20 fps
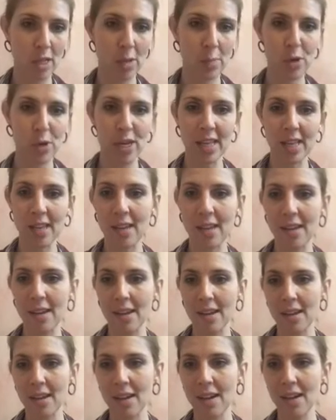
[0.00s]
They're putting
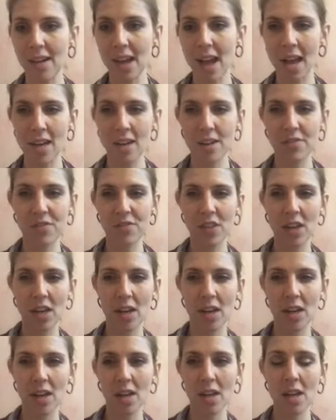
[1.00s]
in kind of
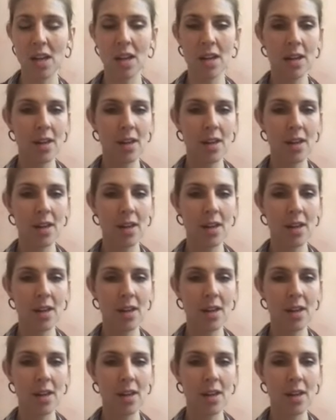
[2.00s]
the